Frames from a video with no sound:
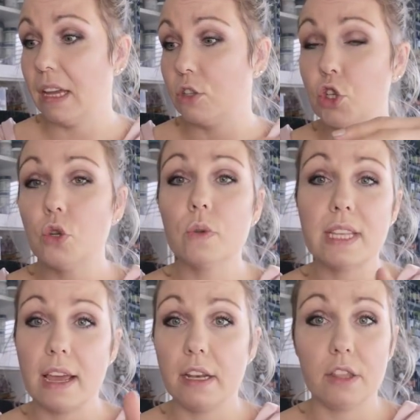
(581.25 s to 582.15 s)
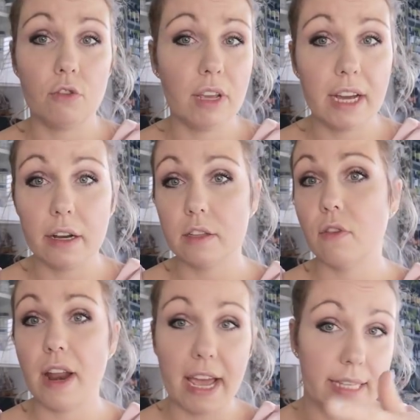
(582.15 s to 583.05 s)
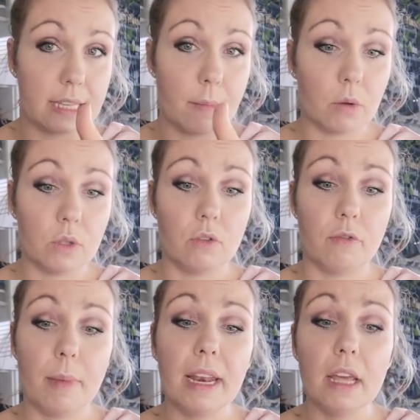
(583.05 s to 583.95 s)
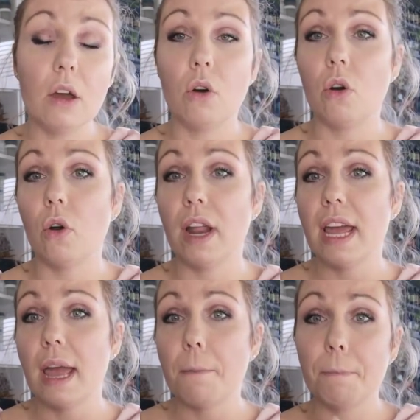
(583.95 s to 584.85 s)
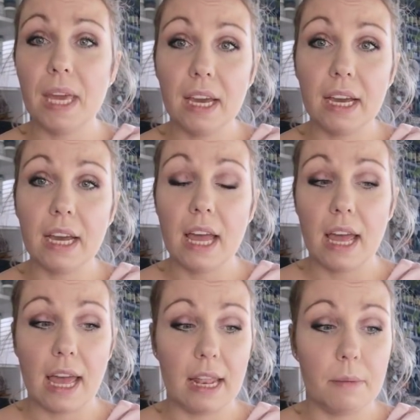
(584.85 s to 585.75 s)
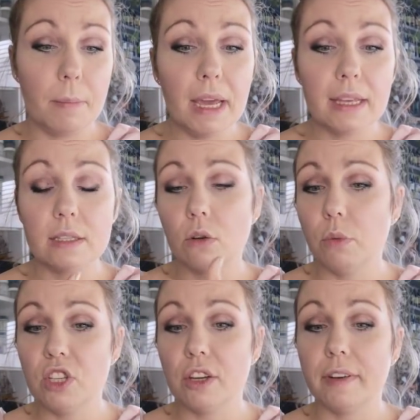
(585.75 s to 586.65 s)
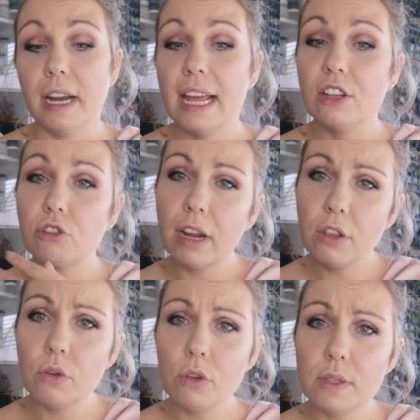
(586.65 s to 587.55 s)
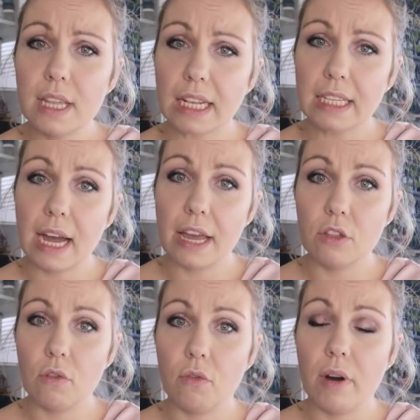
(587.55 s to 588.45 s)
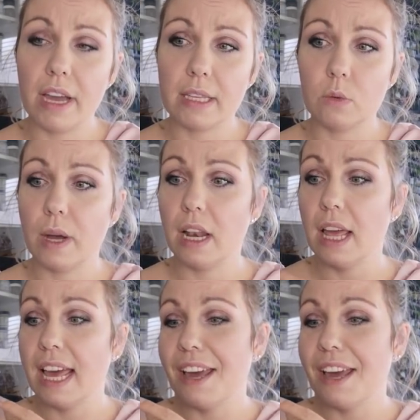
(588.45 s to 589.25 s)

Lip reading: choose any 3 cards for X amount of money, or pick and mix, or whichever. Try to use that kind of way as well.